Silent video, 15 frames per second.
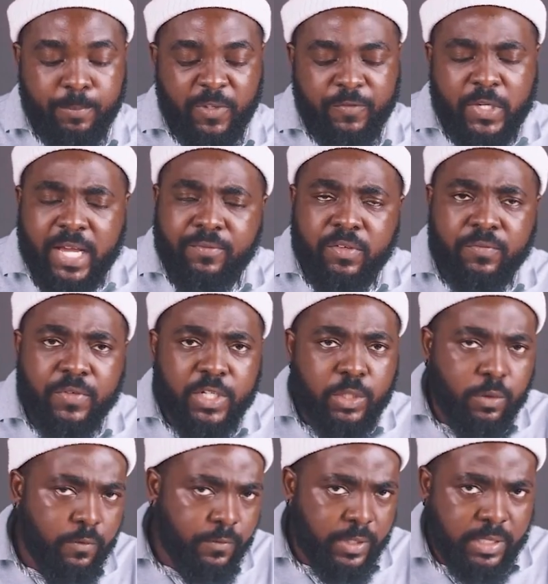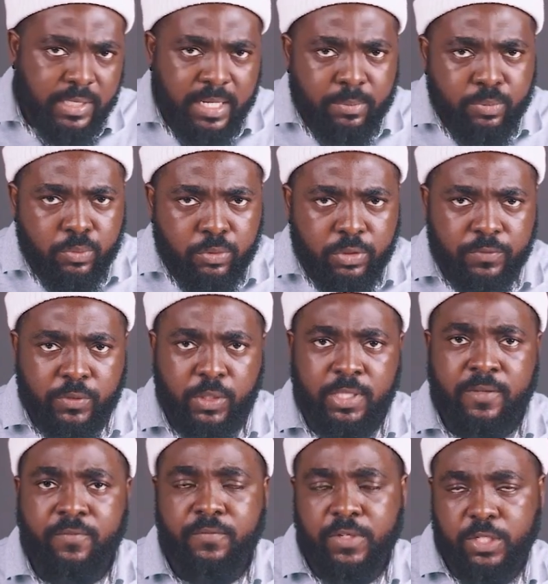If you have a video, for example, you've done
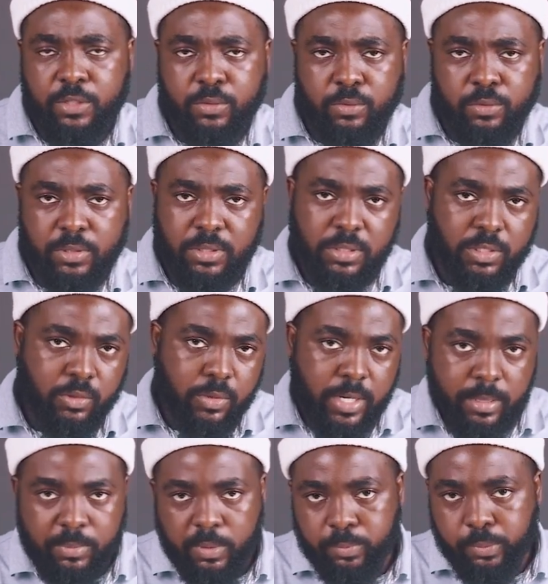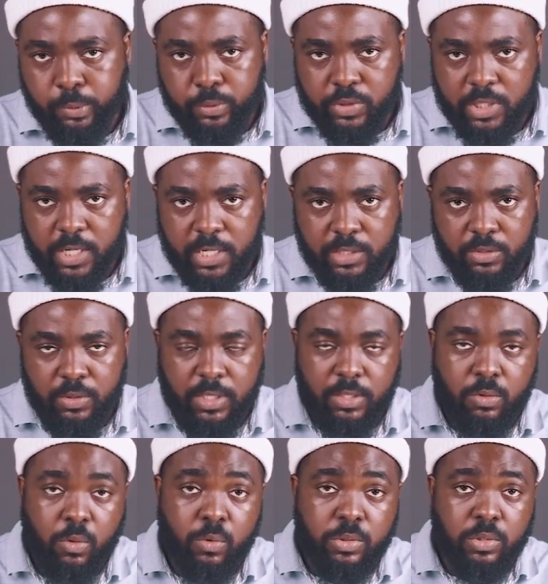a video to describe the project, you can
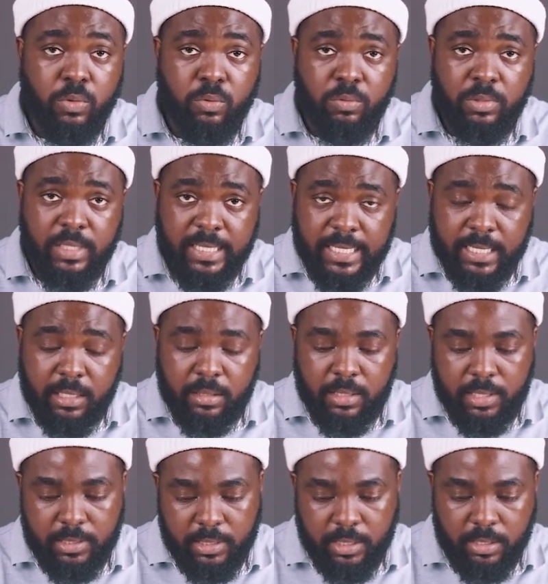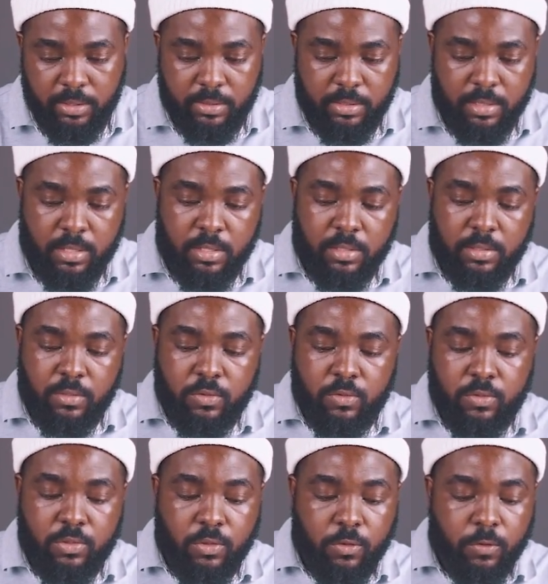also link that here.
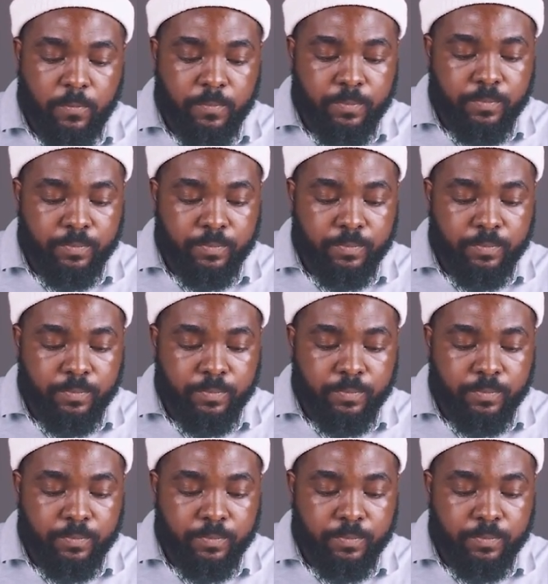So